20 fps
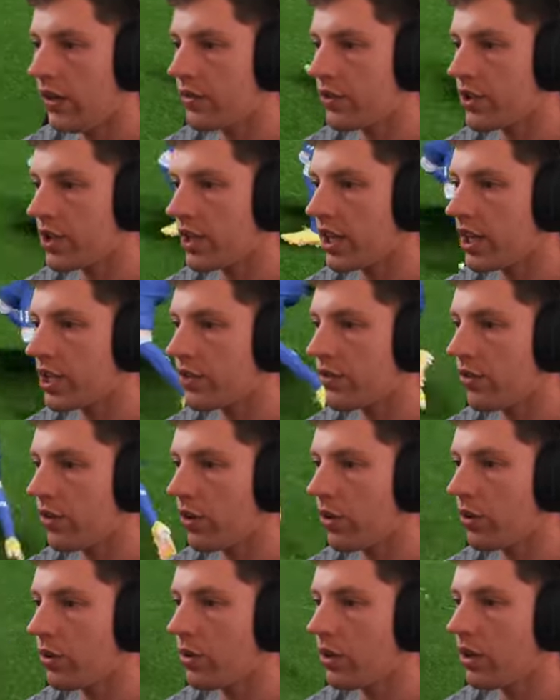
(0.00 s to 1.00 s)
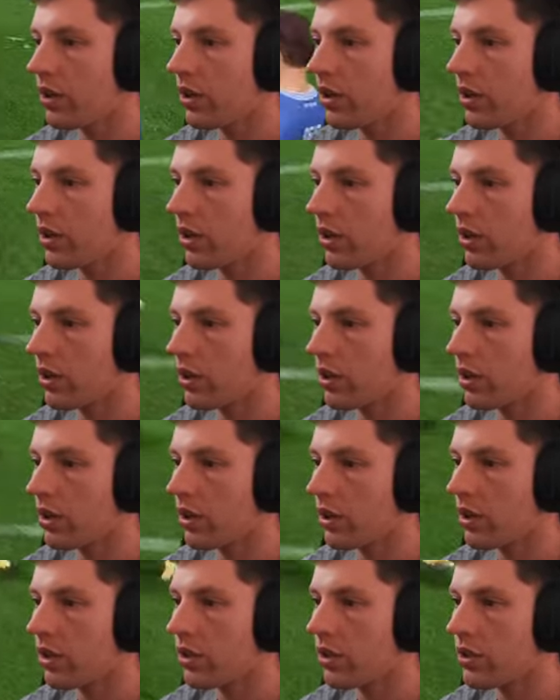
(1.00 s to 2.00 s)
Iverson gets through.
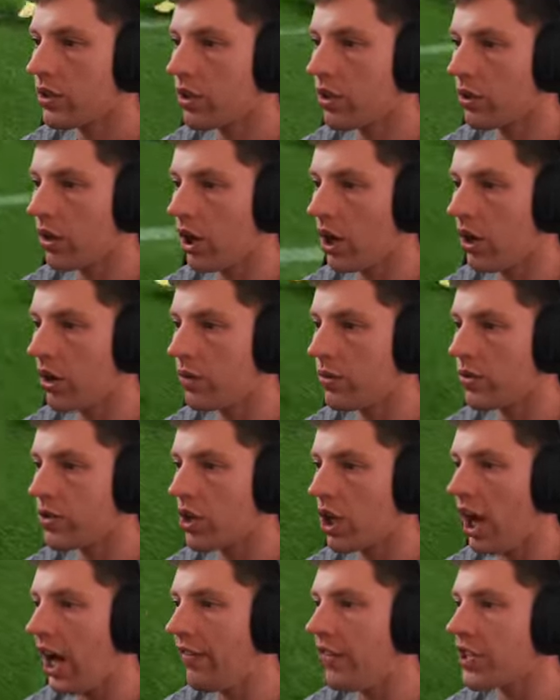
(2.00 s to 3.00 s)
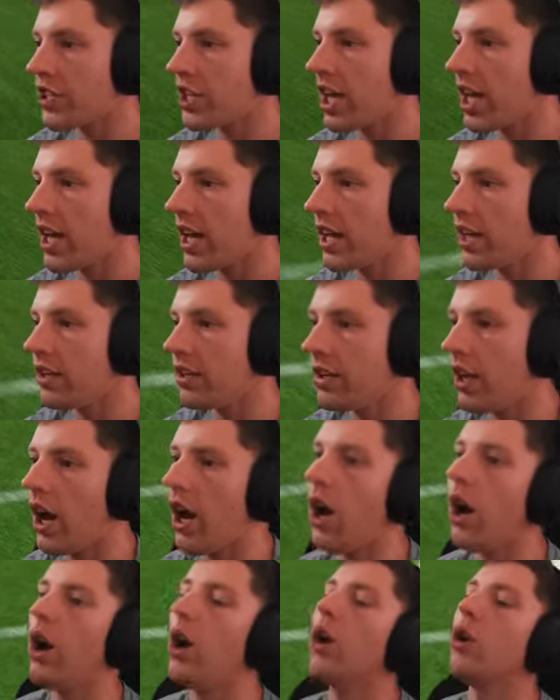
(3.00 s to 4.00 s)
Still goes. Iverson!
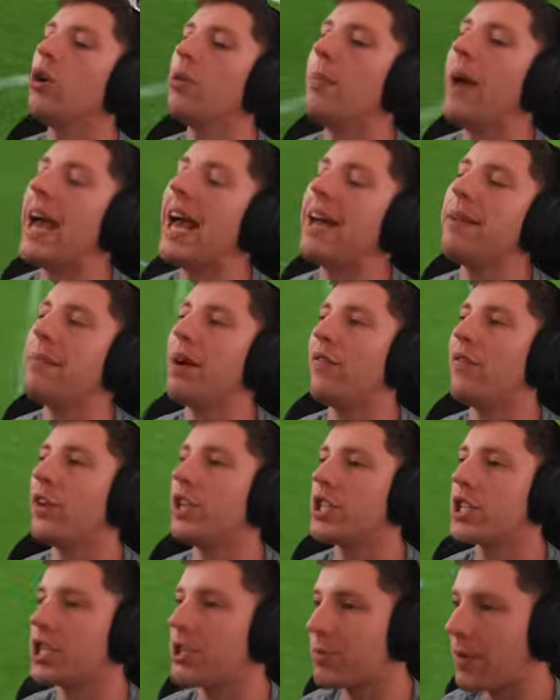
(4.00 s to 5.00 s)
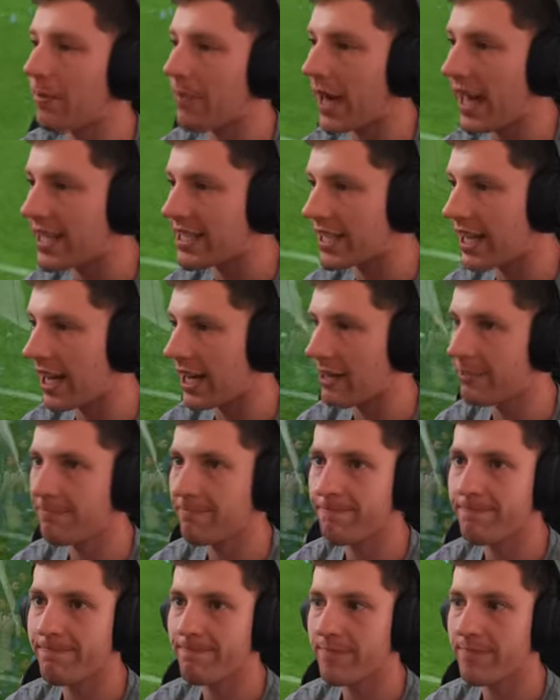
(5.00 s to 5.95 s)
No! Man, my finishing's been bad today.